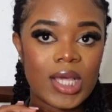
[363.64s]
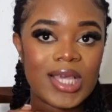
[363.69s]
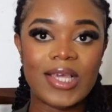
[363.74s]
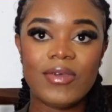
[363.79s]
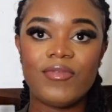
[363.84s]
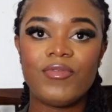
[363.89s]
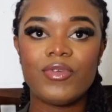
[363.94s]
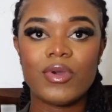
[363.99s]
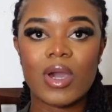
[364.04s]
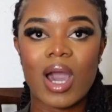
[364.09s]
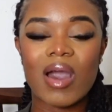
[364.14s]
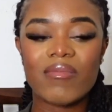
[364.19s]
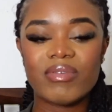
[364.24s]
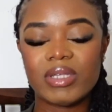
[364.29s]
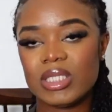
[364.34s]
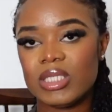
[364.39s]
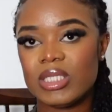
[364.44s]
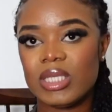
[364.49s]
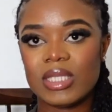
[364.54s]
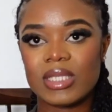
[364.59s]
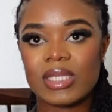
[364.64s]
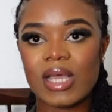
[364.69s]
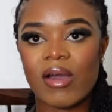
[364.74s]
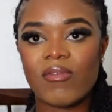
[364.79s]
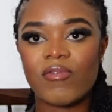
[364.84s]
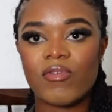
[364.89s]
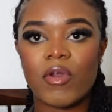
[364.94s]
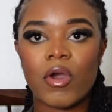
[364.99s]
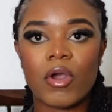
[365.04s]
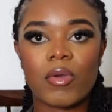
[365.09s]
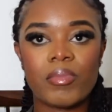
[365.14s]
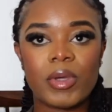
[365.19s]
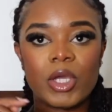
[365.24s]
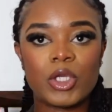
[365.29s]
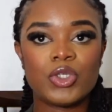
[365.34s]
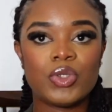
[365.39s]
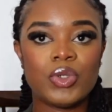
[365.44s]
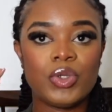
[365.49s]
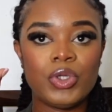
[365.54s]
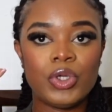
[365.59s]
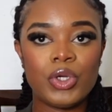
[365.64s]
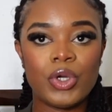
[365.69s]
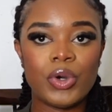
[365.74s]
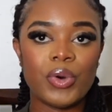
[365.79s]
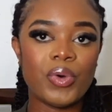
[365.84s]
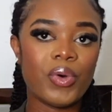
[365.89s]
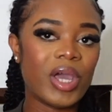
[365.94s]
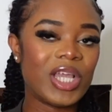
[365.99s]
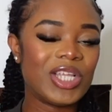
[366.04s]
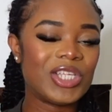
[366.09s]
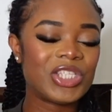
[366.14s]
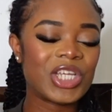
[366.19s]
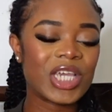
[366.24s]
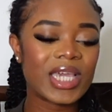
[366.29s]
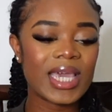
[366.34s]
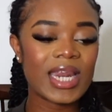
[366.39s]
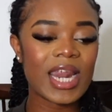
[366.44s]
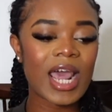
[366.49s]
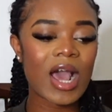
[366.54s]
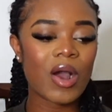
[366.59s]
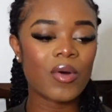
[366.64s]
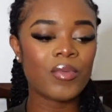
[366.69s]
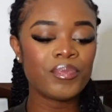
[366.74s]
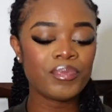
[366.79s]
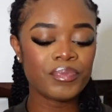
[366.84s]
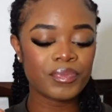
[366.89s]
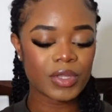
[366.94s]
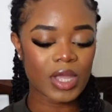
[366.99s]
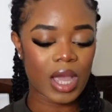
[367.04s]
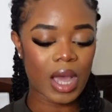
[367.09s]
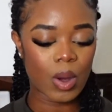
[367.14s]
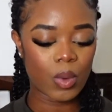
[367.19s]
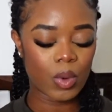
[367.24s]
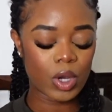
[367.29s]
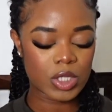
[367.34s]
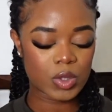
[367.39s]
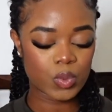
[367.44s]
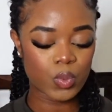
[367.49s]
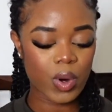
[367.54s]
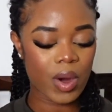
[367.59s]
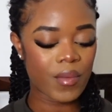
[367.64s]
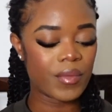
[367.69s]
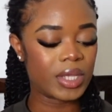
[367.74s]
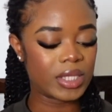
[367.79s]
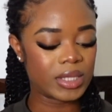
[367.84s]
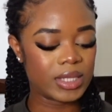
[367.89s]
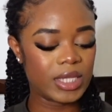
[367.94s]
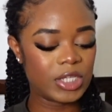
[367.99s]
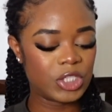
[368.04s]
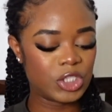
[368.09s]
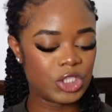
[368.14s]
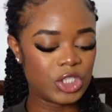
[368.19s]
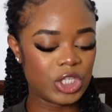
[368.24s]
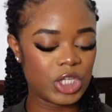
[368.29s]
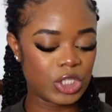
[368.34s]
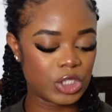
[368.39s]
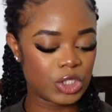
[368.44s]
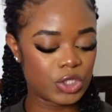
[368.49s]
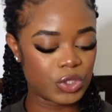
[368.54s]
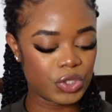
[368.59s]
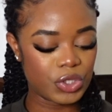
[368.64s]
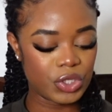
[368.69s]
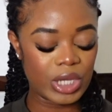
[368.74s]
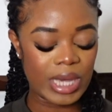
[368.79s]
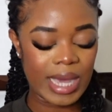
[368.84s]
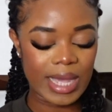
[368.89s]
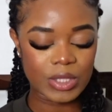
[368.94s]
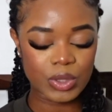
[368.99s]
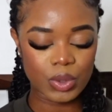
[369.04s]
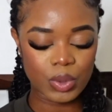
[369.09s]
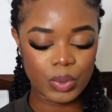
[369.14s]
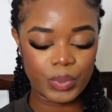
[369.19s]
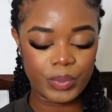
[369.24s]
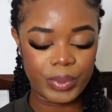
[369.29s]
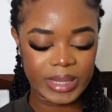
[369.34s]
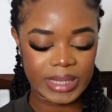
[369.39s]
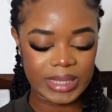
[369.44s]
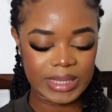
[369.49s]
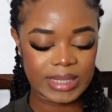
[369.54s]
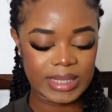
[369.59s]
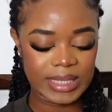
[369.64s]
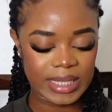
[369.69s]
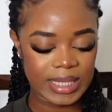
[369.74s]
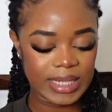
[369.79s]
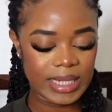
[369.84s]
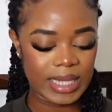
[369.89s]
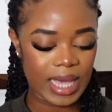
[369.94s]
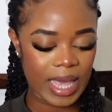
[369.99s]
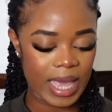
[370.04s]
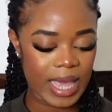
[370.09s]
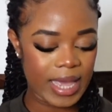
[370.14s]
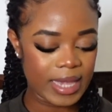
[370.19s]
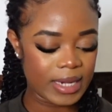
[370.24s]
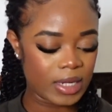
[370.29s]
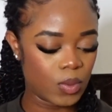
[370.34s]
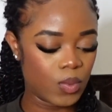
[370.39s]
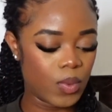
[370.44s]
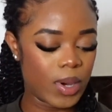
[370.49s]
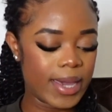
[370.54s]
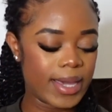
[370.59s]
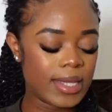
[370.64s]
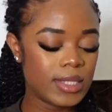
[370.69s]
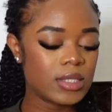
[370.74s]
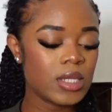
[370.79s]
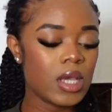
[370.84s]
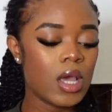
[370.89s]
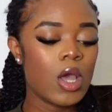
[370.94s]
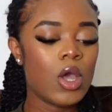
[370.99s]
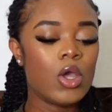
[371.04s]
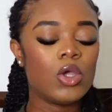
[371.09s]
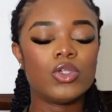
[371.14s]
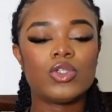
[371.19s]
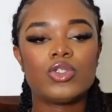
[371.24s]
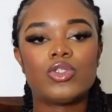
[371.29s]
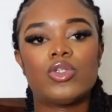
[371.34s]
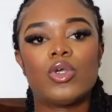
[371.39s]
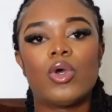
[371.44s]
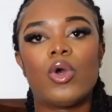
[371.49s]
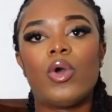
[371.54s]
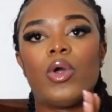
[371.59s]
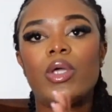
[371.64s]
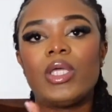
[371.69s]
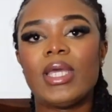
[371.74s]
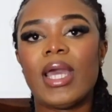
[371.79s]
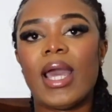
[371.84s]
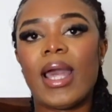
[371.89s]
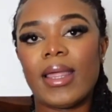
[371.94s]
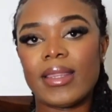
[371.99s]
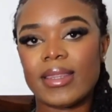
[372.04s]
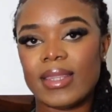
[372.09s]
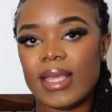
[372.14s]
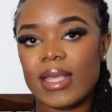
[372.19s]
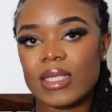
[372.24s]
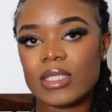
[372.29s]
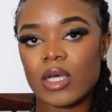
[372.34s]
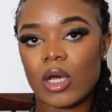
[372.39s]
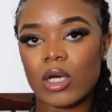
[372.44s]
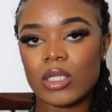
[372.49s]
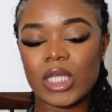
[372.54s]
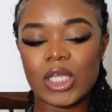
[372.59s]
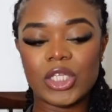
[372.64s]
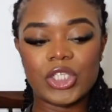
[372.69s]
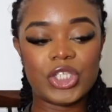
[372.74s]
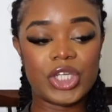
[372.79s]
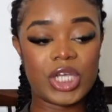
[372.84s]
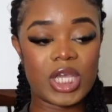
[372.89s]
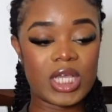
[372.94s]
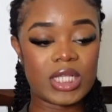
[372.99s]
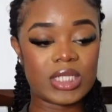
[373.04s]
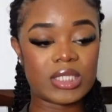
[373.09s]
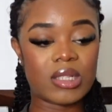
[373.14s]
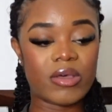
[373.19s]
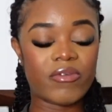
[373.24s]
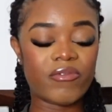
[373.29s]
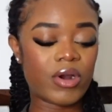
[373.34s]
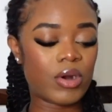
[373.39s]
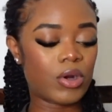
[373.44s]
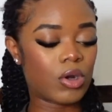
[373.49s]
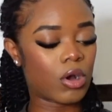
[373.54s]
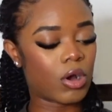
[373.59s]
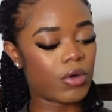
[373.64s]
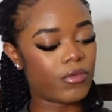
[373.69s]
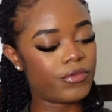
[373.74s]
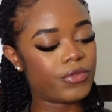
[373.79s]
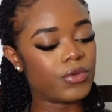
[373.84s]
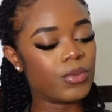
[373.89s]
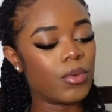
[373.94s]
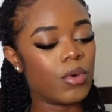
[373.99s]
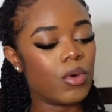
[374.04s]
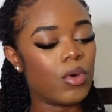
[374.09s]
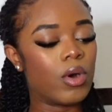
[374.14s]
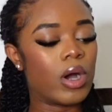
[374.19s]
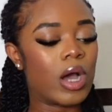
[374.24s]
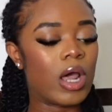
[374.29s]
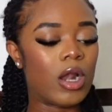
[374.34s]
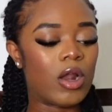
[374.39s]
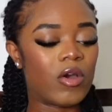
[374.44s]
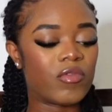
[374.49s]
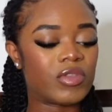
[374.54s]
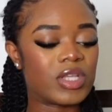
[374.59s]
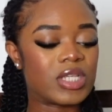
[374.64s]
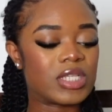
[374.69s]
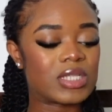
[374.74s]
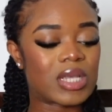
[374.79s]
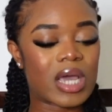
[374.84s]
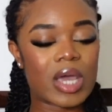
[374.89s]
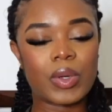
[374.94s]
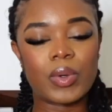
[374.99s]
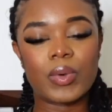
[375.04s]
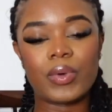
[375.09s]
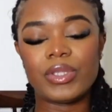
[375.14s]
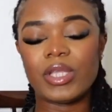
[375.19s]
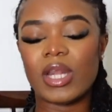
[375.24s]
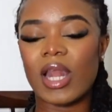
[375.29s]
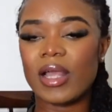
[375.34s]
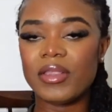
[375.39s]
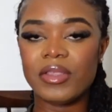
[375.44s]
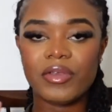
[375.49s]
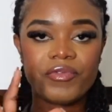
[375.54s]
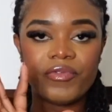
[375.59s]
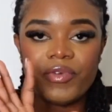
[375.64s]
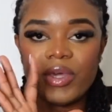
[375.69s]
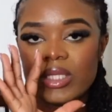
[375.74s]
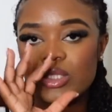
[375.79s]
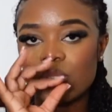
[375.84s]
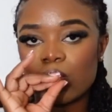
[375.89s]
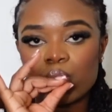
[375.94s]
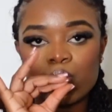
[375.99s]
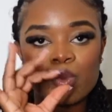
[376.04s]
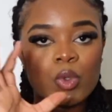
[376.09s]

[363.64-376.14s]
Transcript: if you haven't seen that vlog make sure you go and check it out i was wearing these jeans so you guys already seen it anyways so yeah these are the jeans they're very comfortable i love the style they like the fit